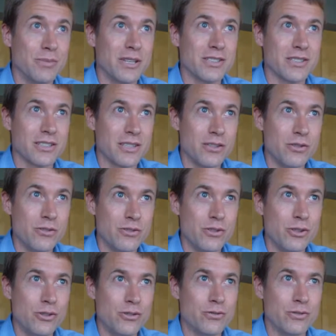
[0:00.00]
Basically,
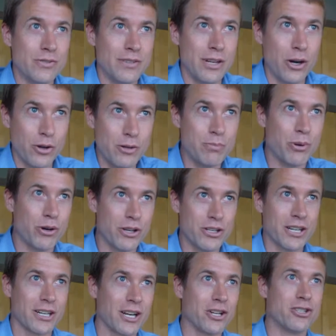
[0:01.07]
you've now imported
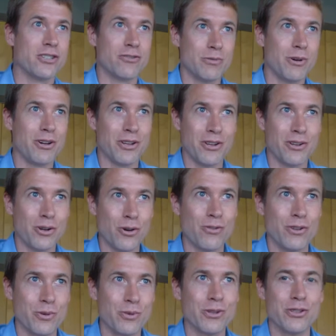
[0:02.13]
technology from all
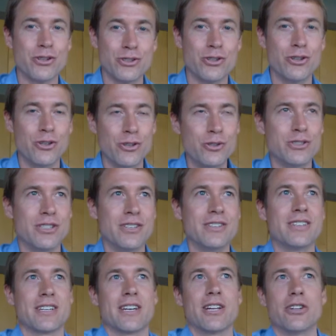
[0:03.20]
over the world, so you're using
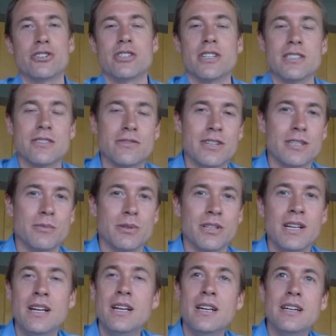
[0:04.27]
technology that's
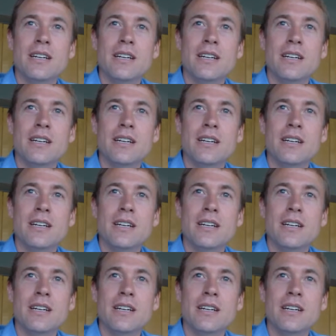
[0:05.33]
available.